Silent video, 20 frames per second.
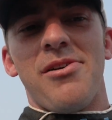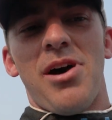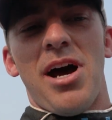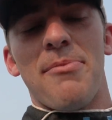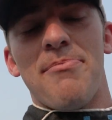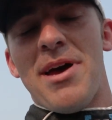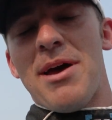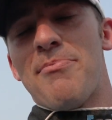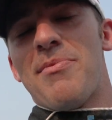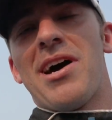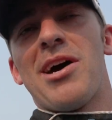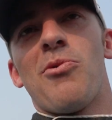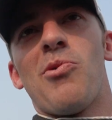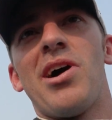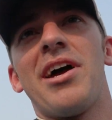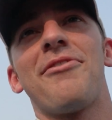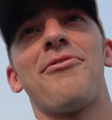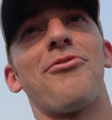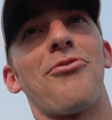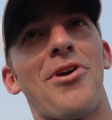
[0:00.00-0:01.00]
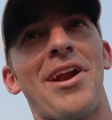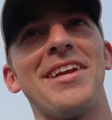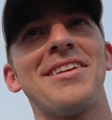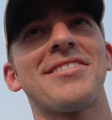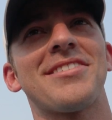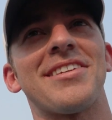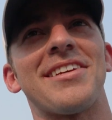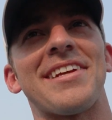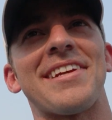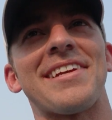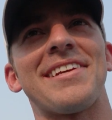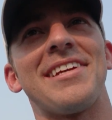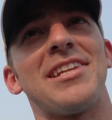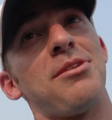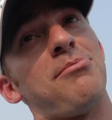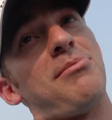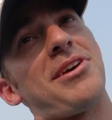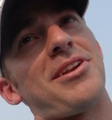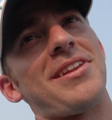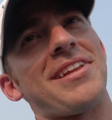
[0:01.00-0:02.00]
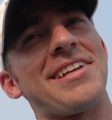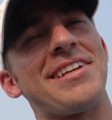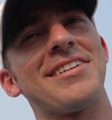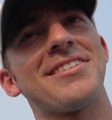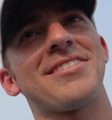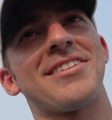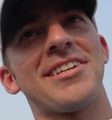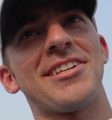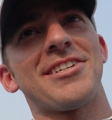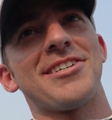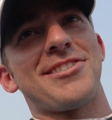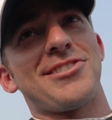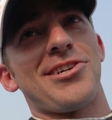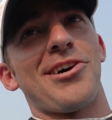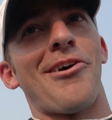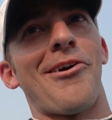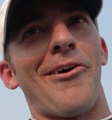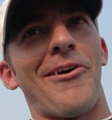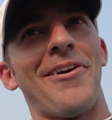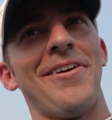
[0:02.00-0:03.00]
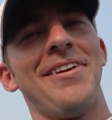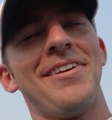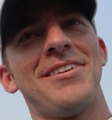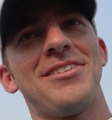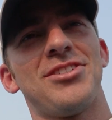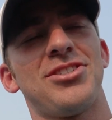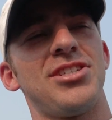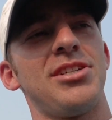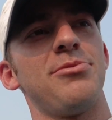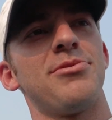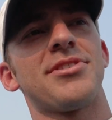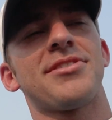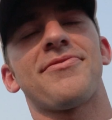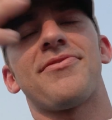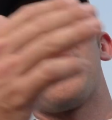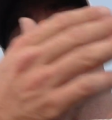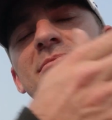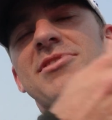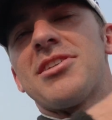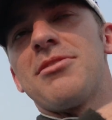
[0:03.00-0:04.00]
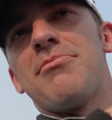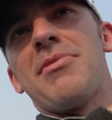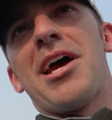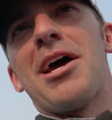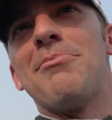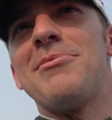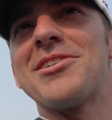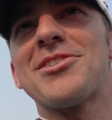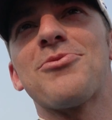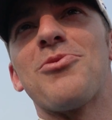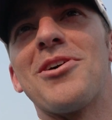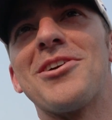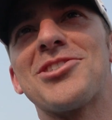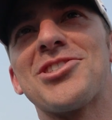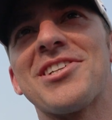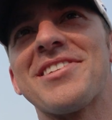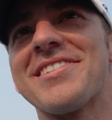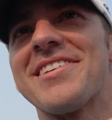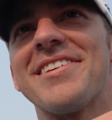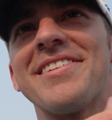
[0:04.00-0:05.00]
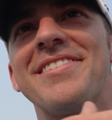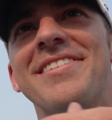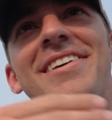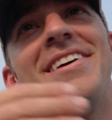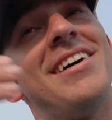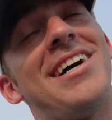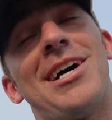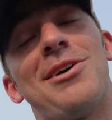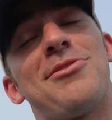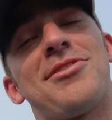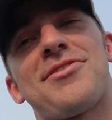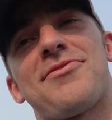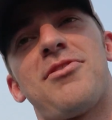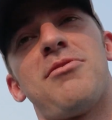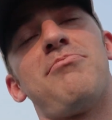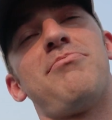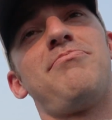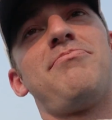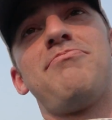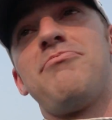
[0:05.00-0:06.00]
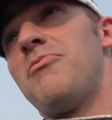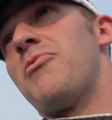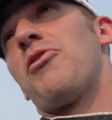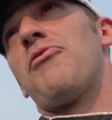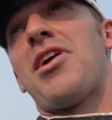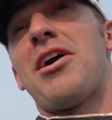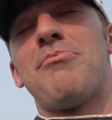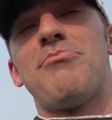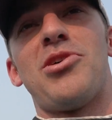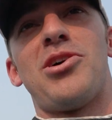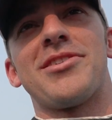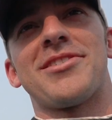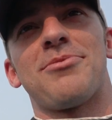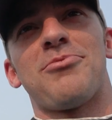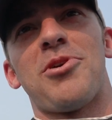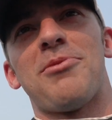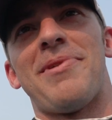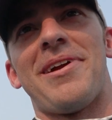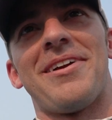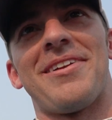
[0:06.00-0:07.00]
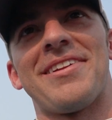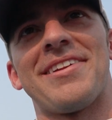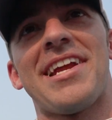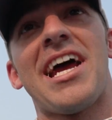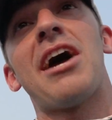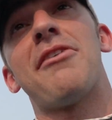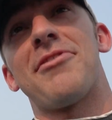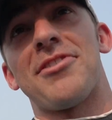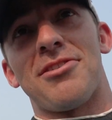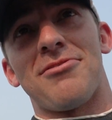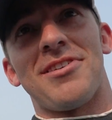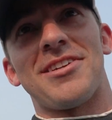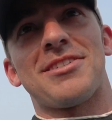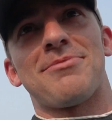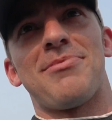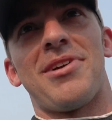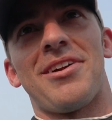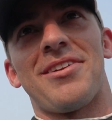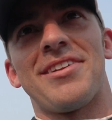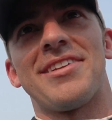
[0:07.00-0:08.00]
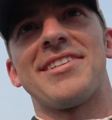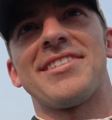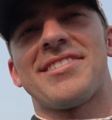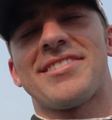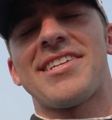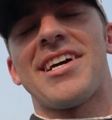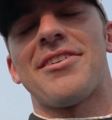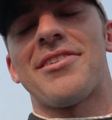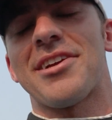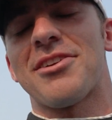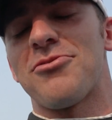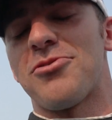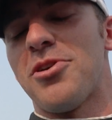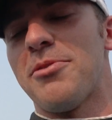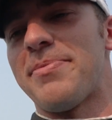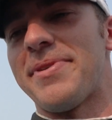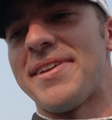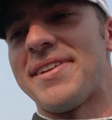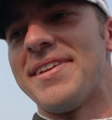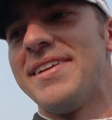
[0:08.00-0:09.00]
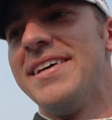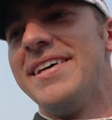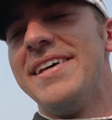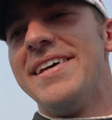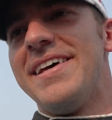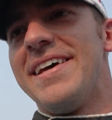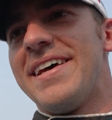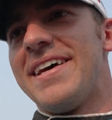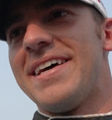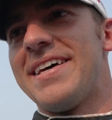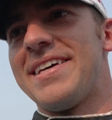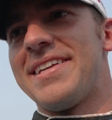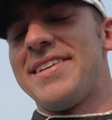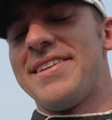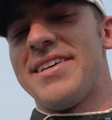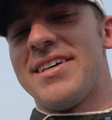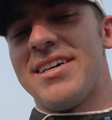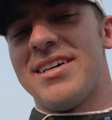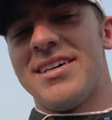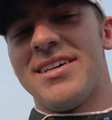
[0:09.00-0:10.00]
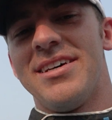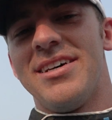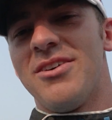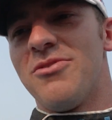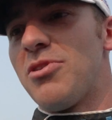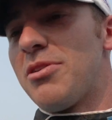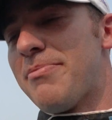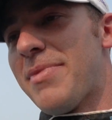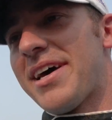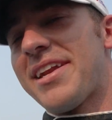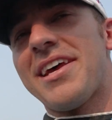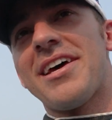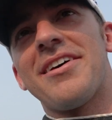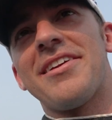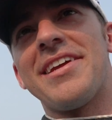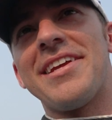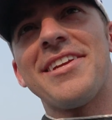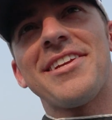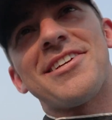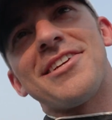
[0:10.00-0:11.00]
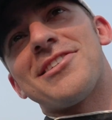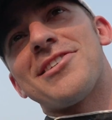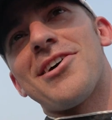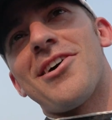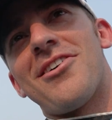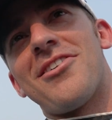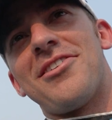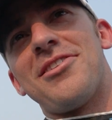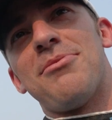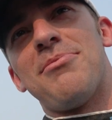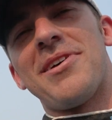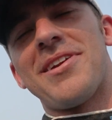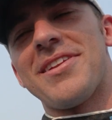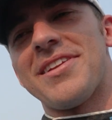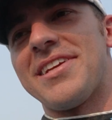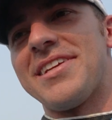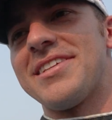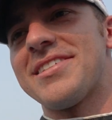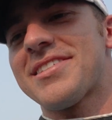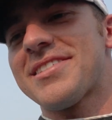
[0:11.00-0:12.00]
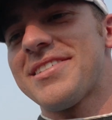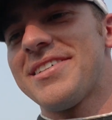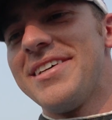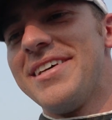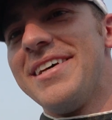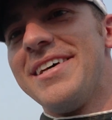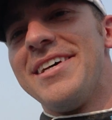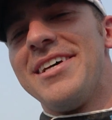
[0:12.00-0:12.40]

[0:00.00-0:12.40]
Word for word: I met my wife racing in the Middle East in Qatar. She was from Sammamish, Washington. I was from around Baltimore, Maryland. Havre de Grace, Maryland is the town I grew up in. And uh, we met out in Qatar in the Middle East,